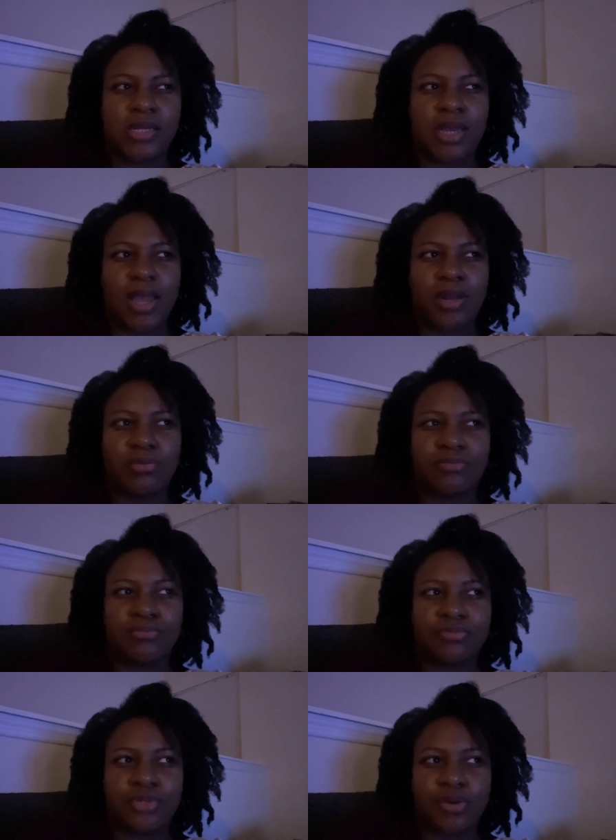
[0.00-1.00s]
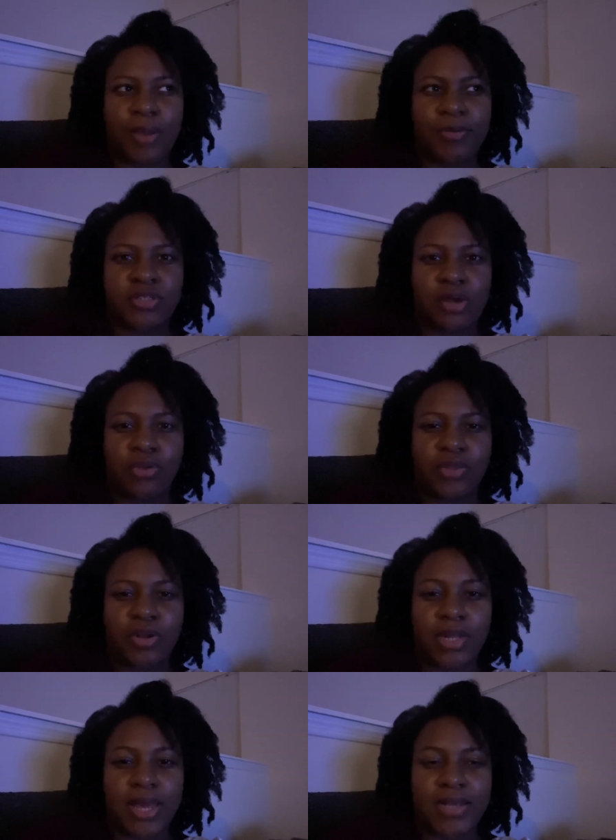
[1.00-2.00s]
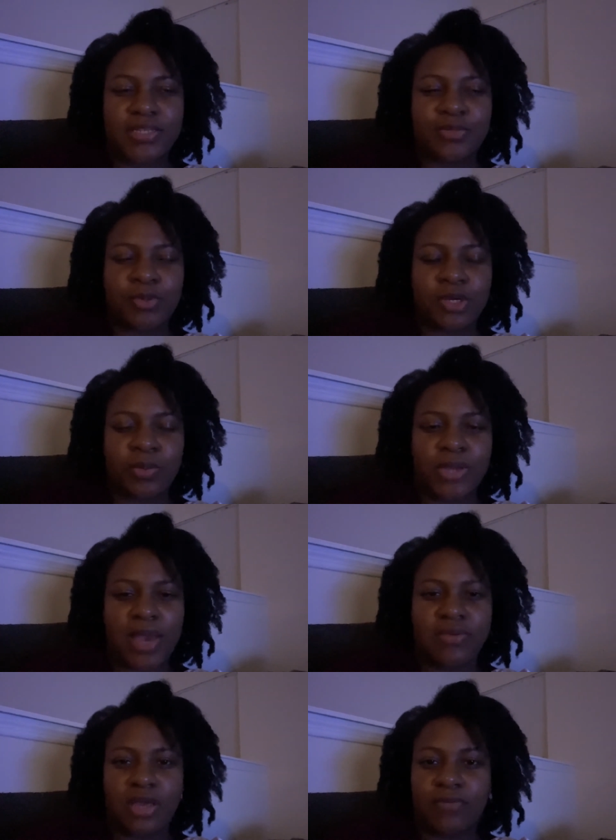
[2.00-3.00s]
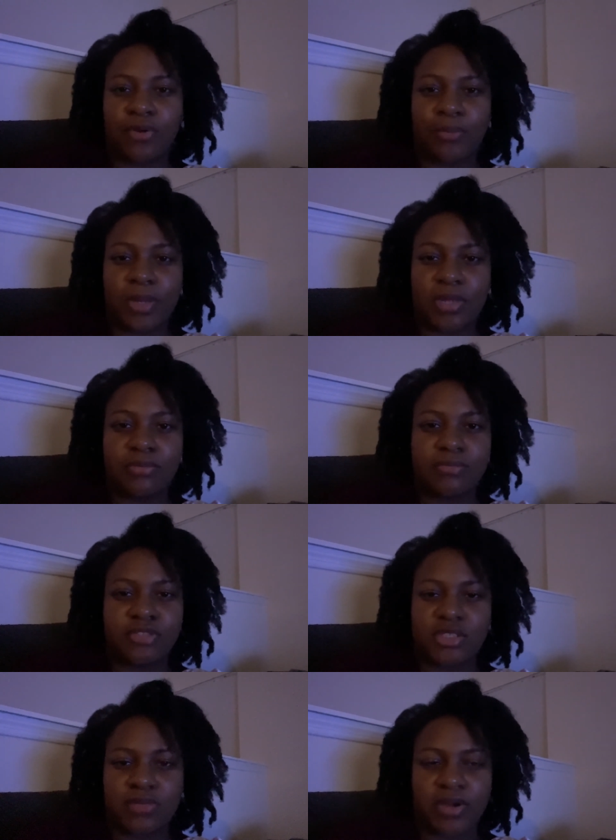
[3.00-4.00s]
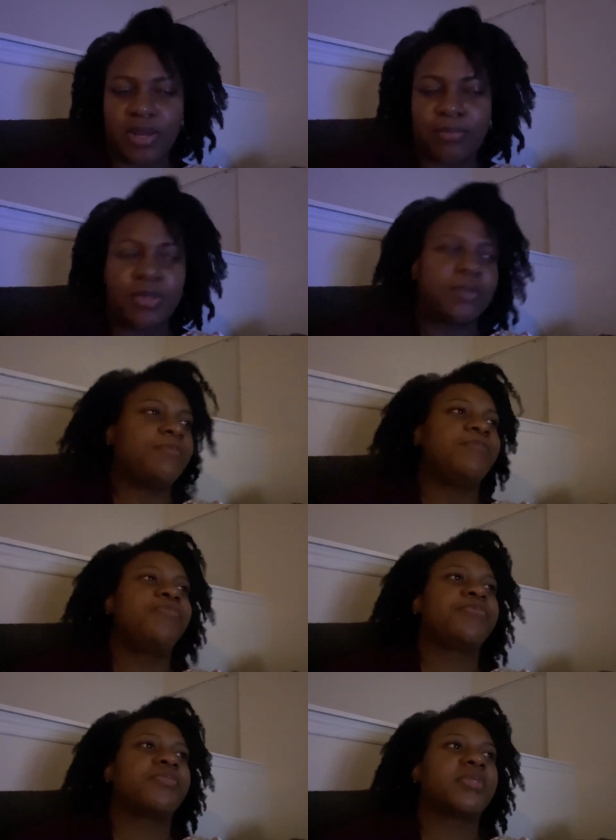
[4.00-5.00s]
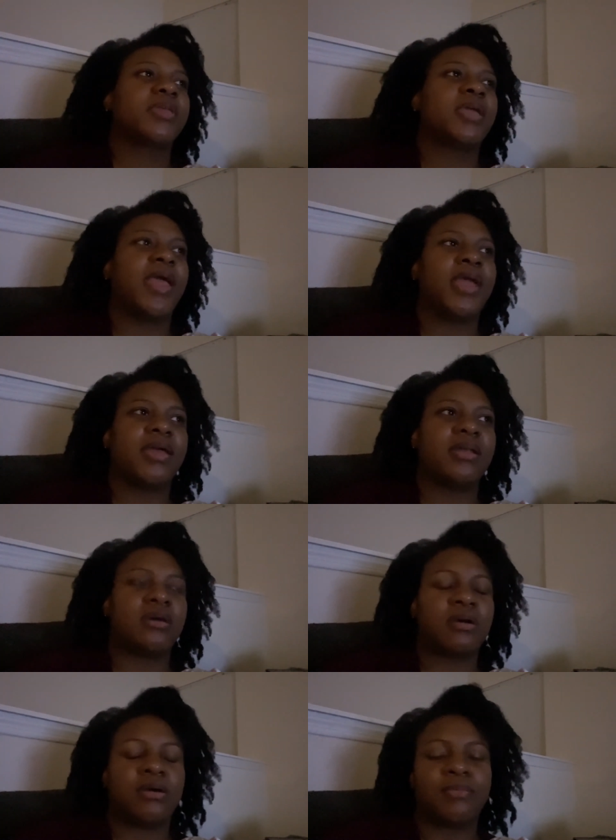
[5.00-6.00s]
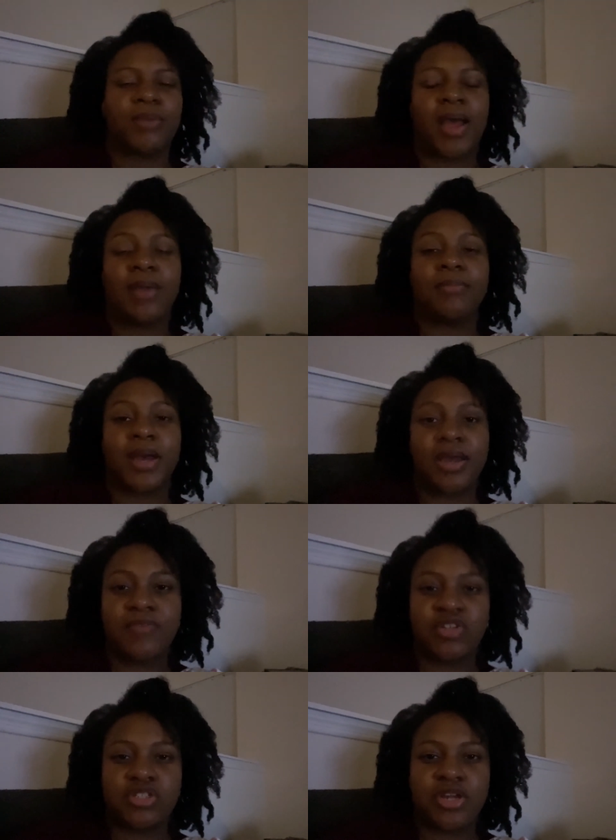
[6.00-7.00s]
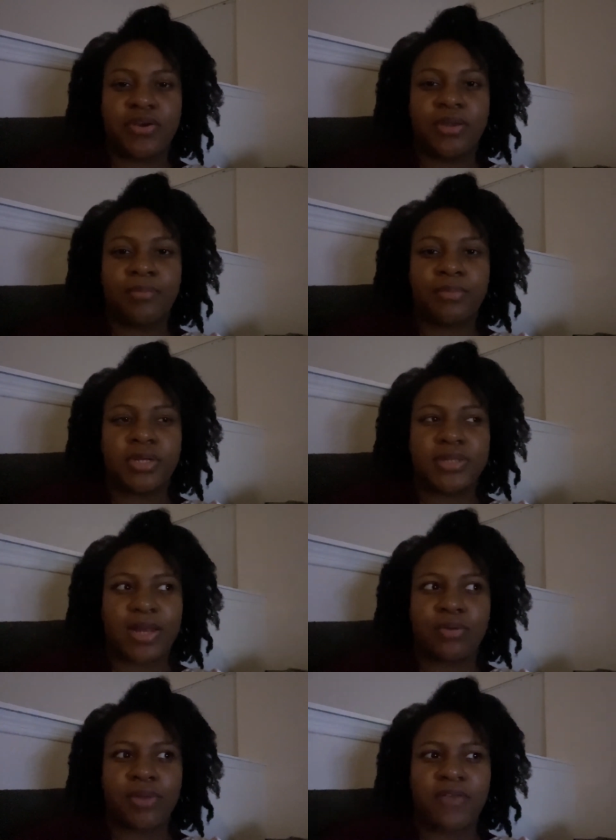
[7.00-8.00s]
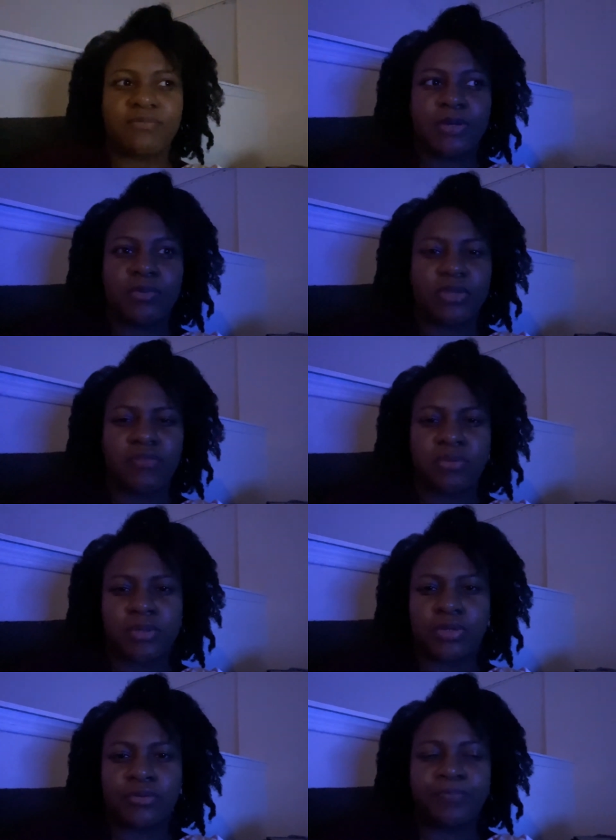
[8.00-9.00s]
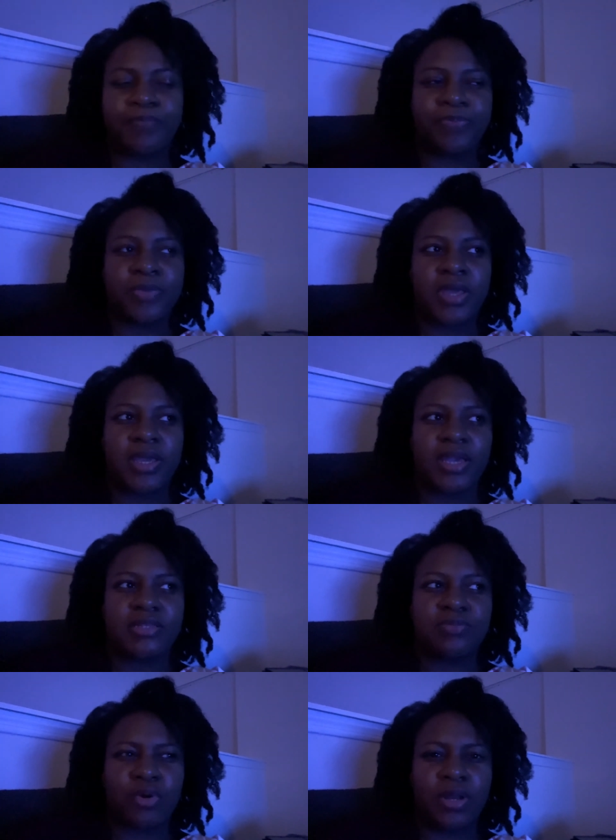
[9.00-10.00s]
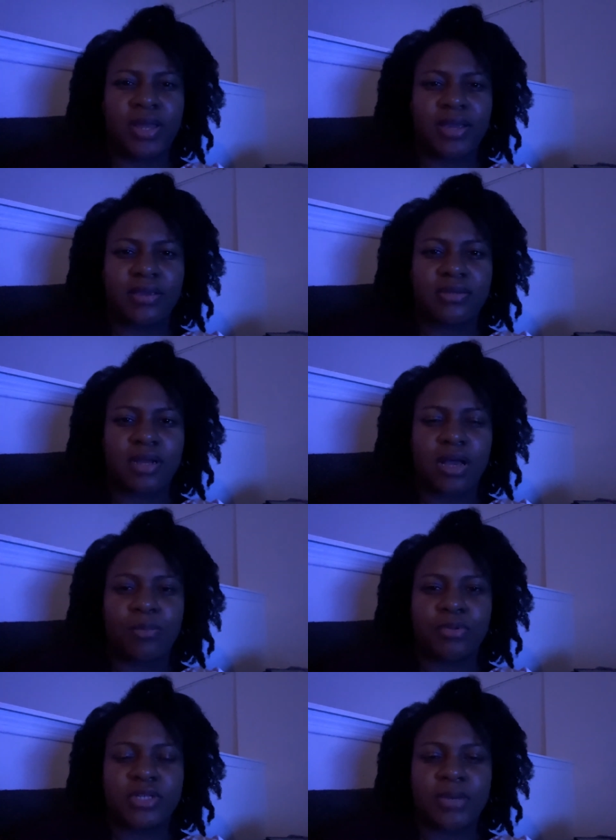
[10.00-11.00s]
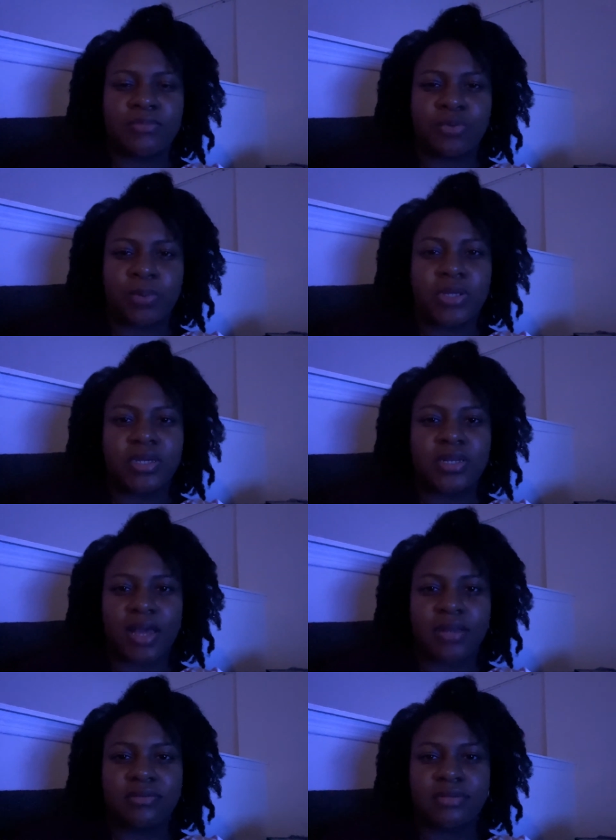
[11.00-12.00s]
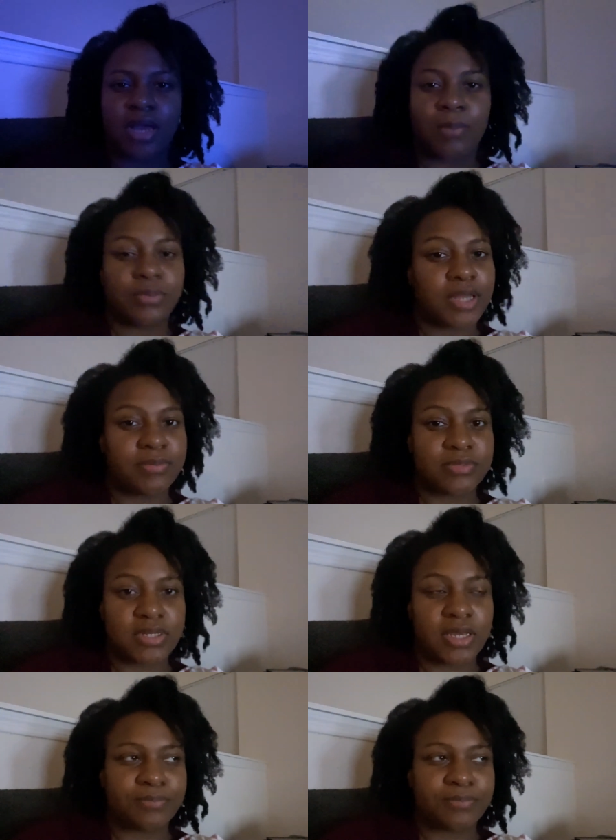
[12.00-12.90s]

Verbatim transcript: I don't know how much longer that'll last, but we haven't given her meat. She's never had meat, and um, I'm not a vegetarian, but I don't have meat with every meal. It's more like a couple times a week, not a couple times a day.